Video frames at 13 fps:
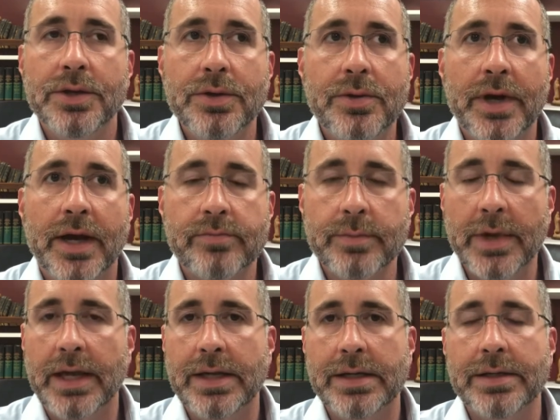have
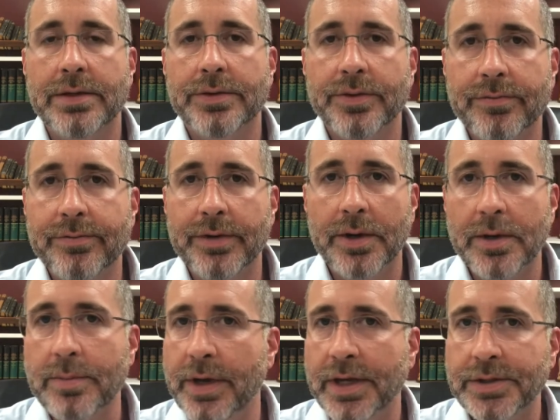made the very
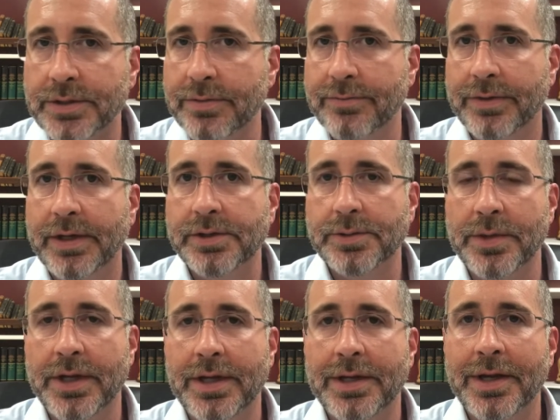best
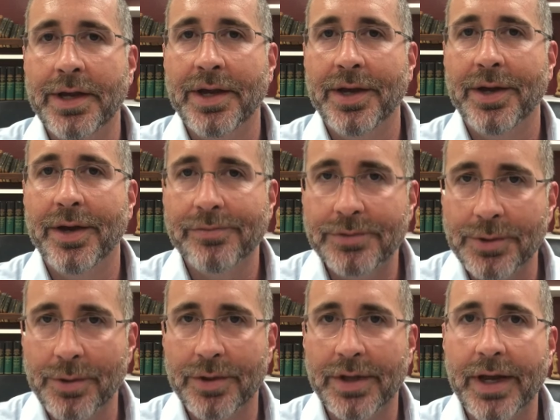investment of
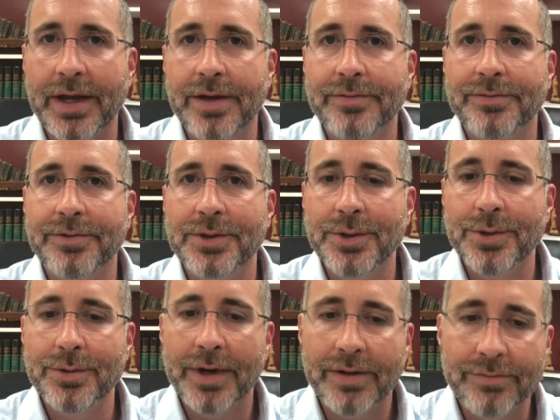your life.
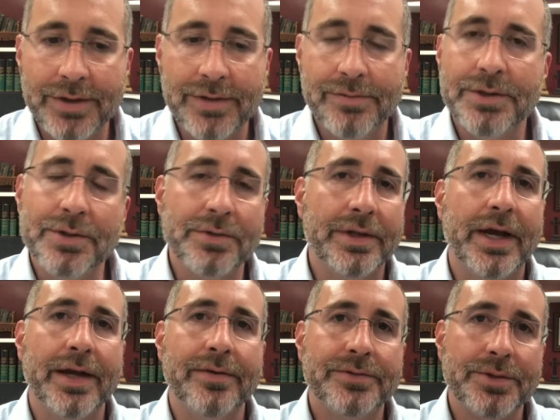You have given your
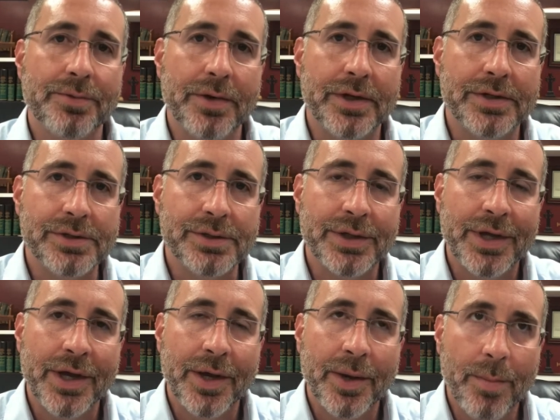life to what is
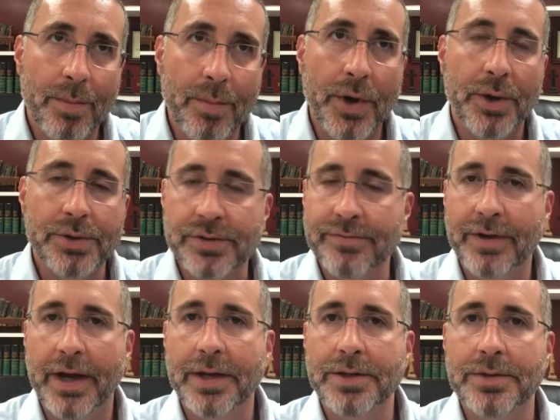most
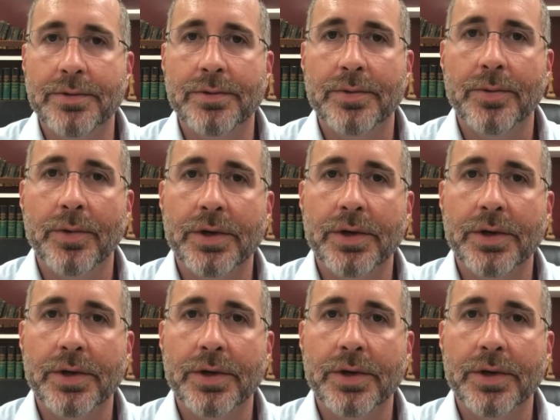value, what